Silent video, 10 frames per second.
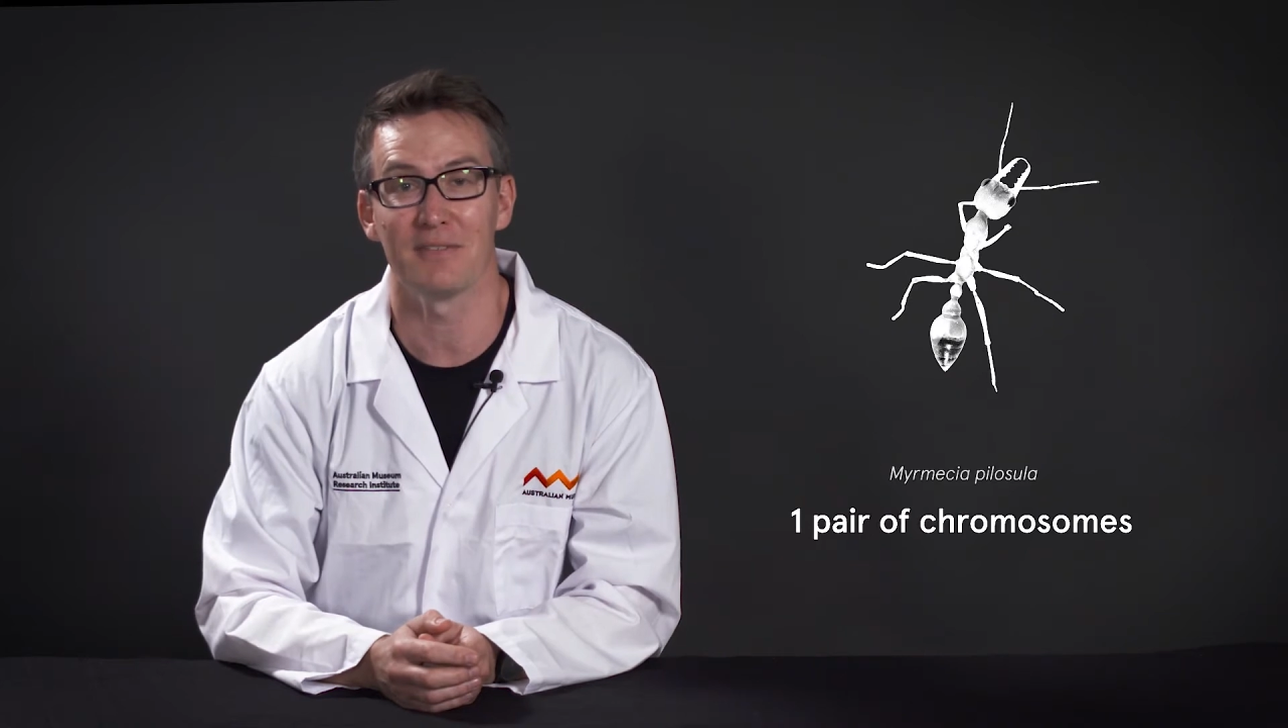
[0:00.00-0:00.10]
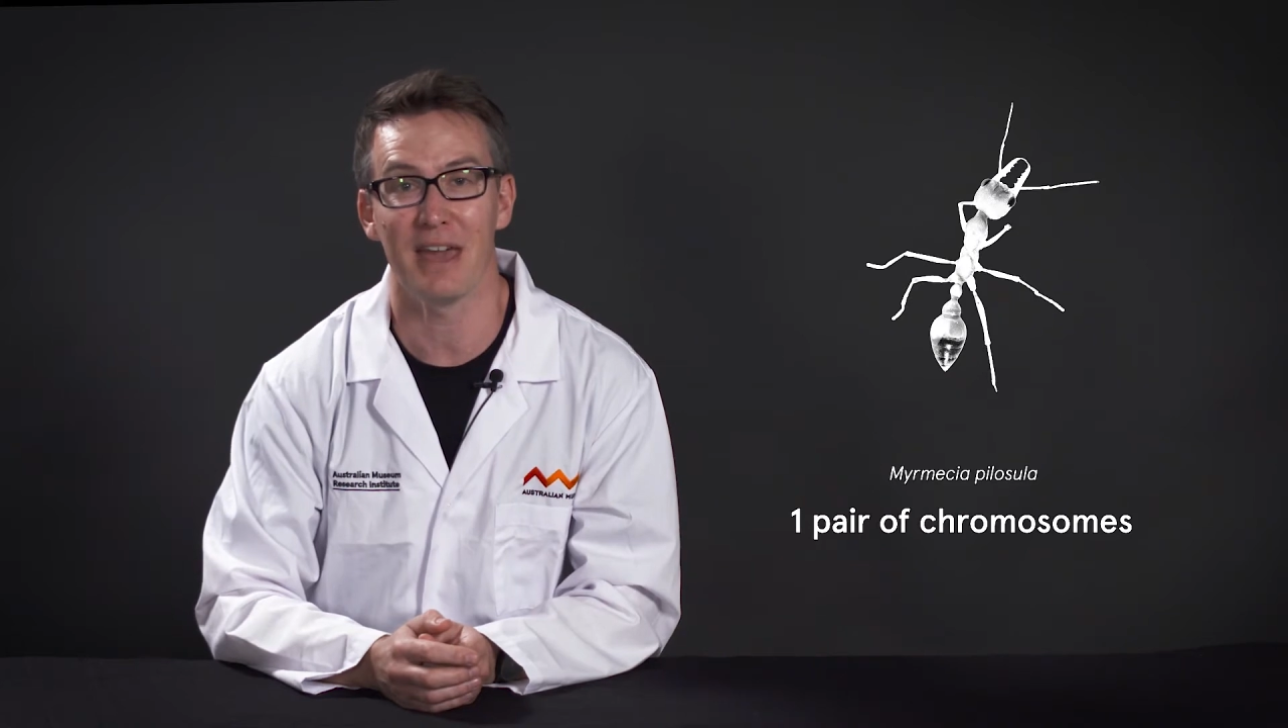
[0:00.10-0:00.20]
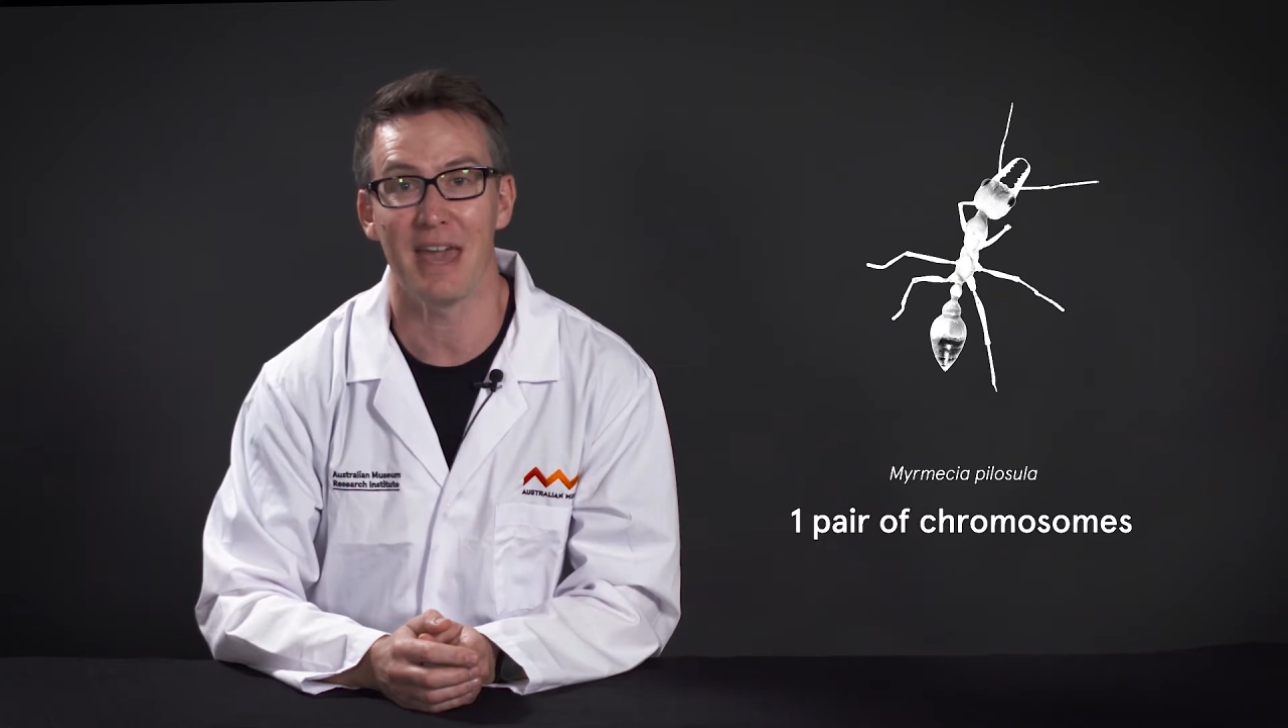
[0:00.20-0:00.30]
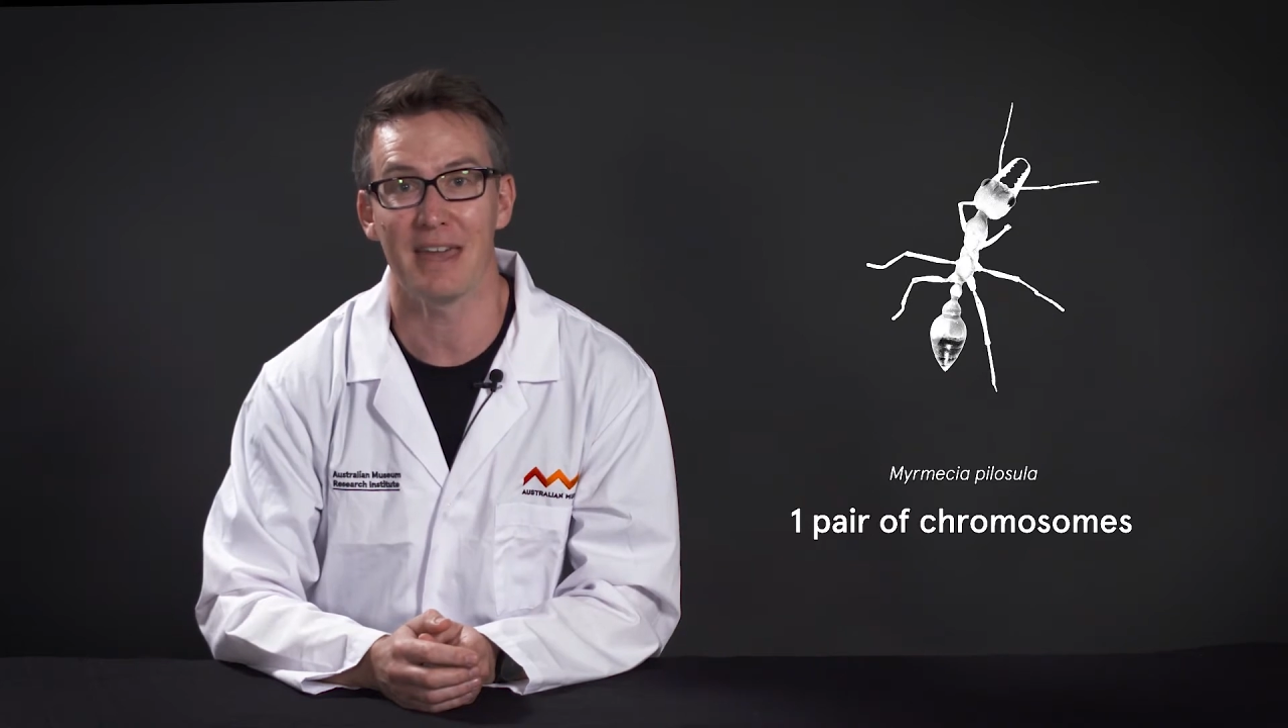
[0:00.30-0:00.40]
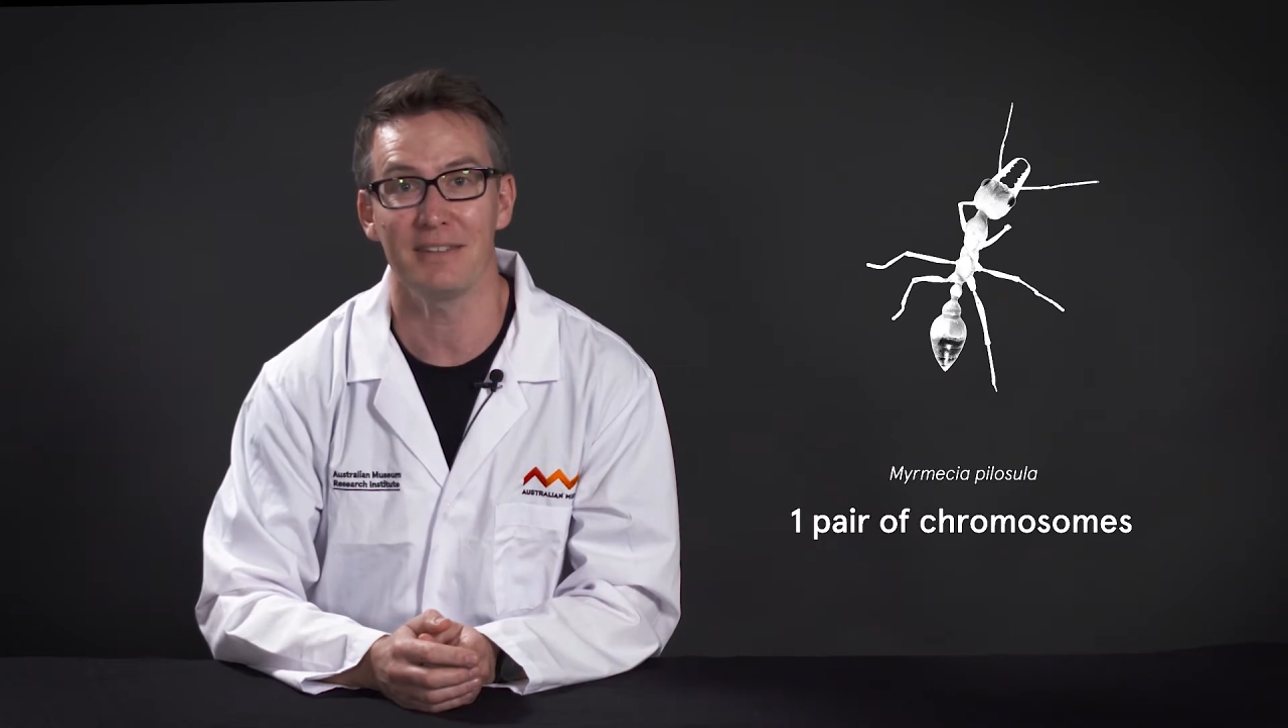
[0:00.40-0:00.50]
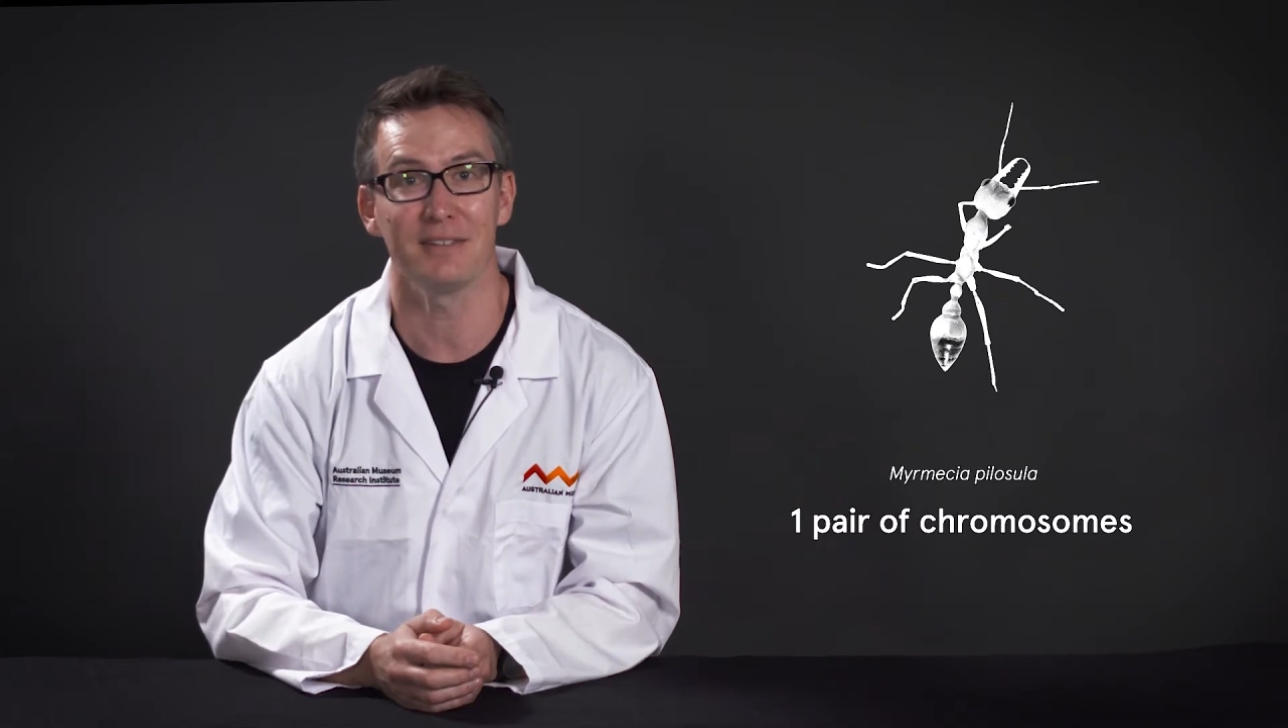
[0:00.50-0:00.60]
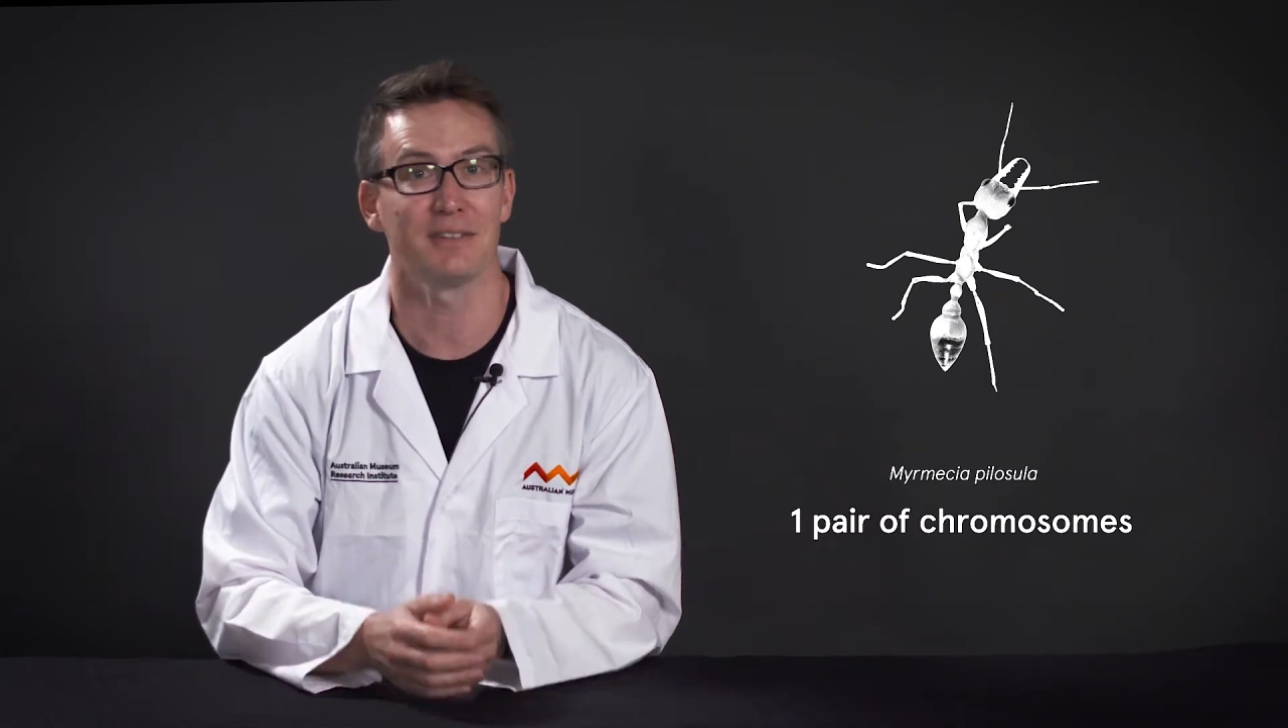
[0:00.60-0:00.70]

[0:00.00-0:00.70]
of ant,